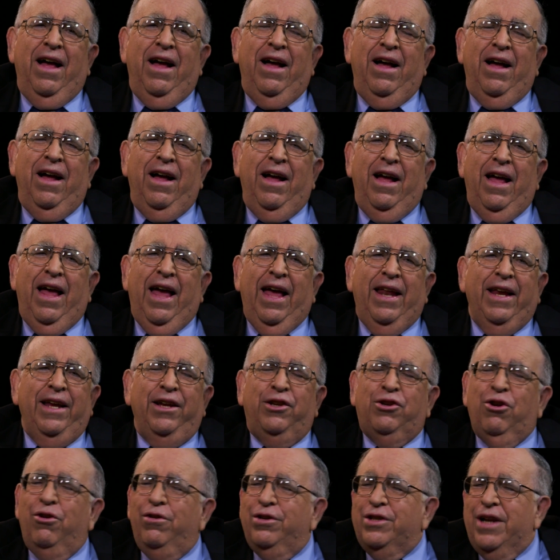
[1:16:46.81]
And he
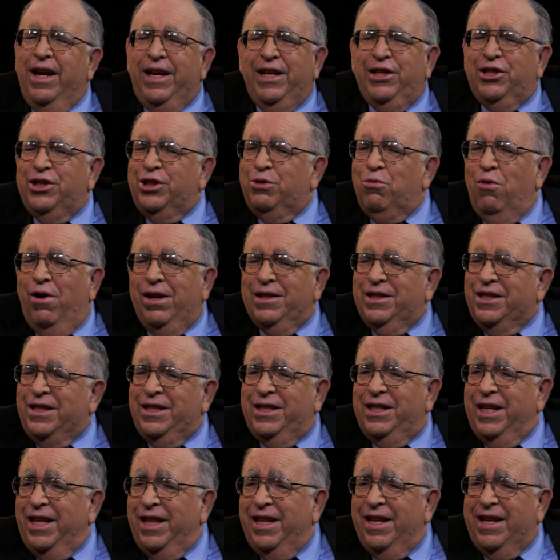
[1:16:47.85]
turns out he just wants to
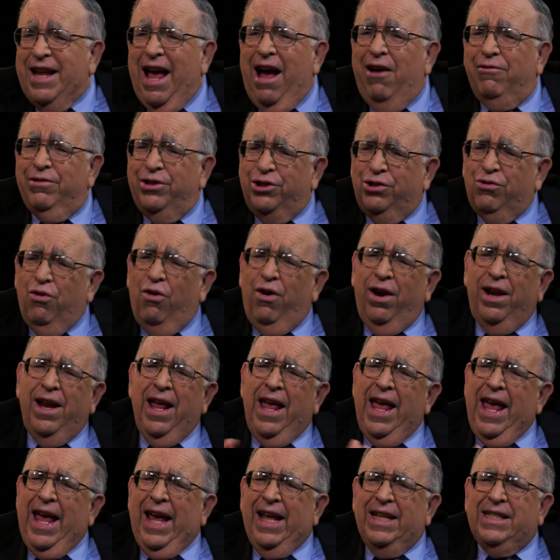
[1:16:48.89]
see the town destroyed.
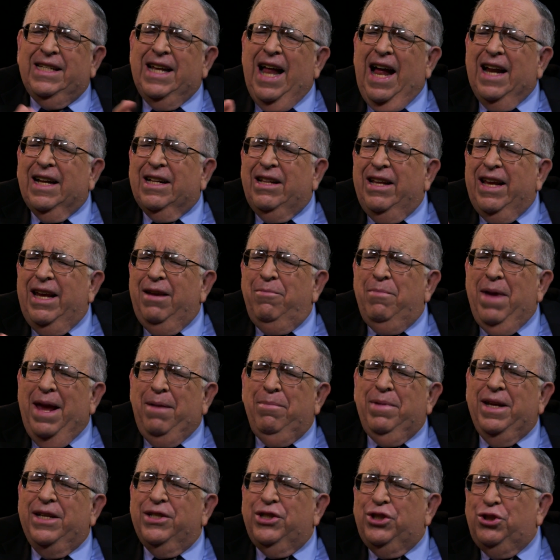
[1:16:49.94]
It's not clear. He may
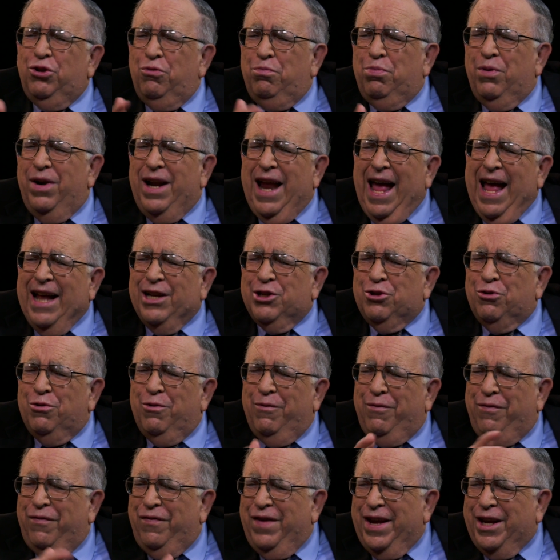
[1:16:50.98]
be a
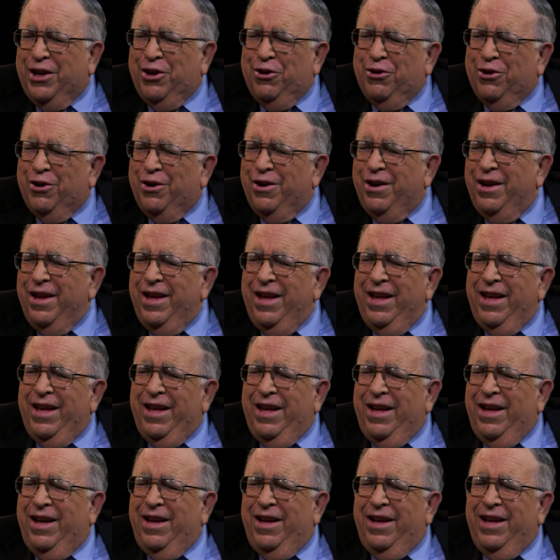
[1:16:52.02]
supernatural figure.
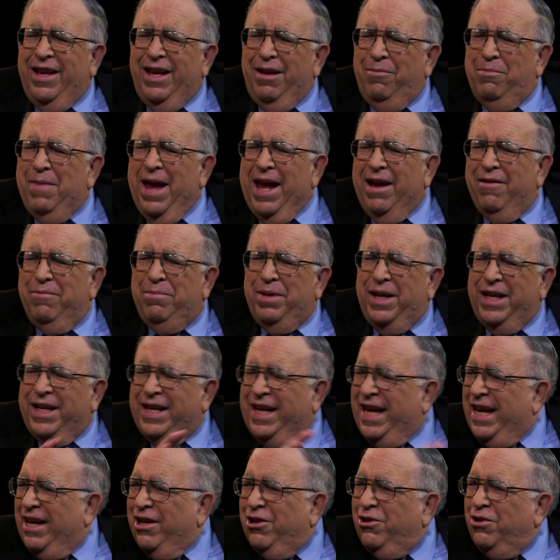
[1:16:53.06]
He may have been
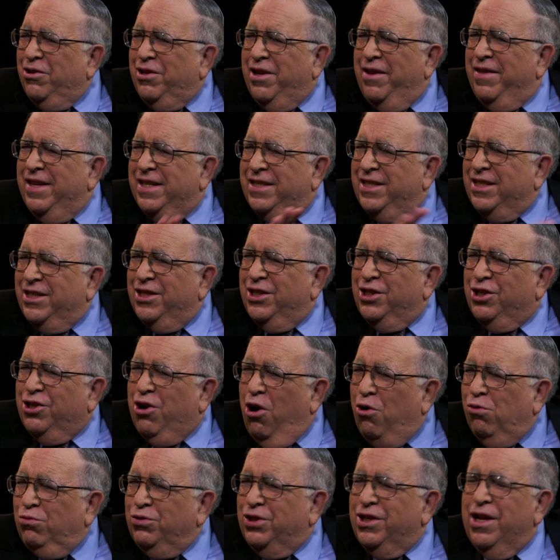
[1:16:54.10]
killed, and this is his
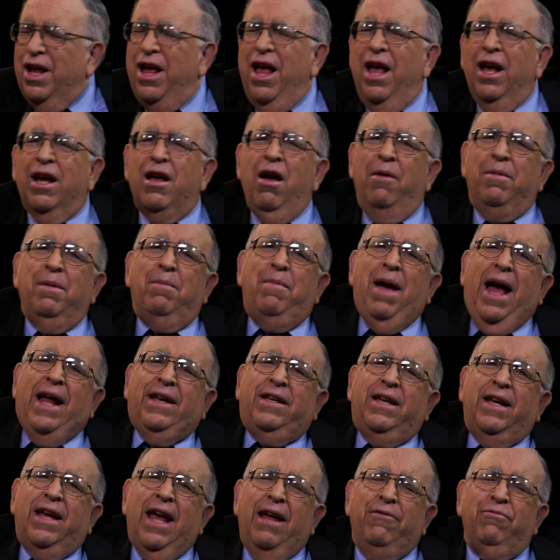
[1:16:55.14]
ghost coming
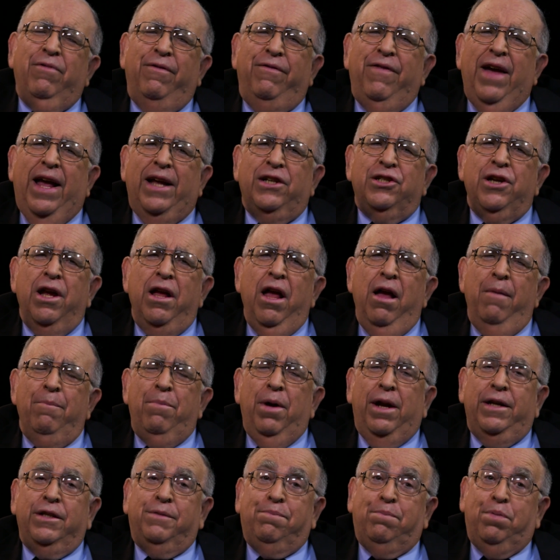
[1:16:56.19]
back to get revenge.
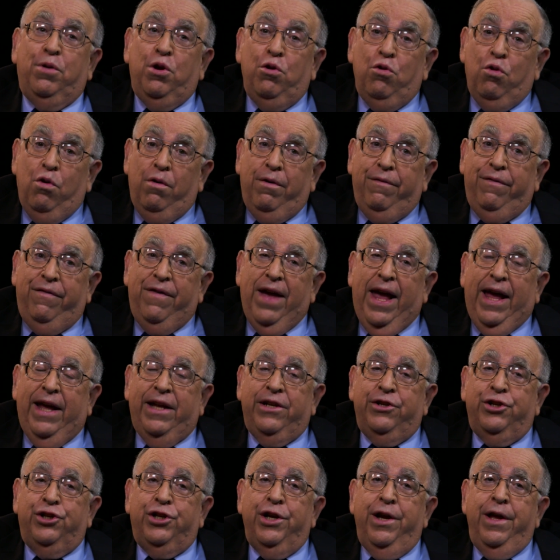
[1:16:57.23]
But it's pure
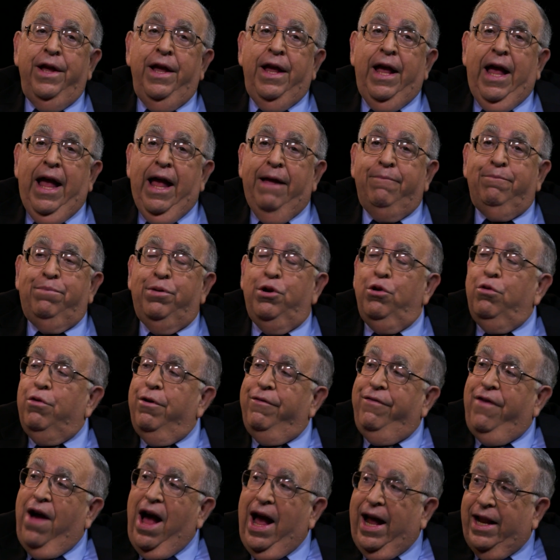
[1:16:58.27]
revenge and
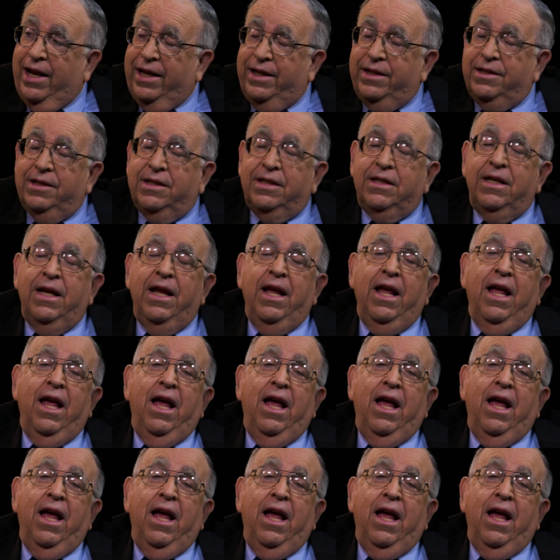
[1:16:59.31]
pure violence.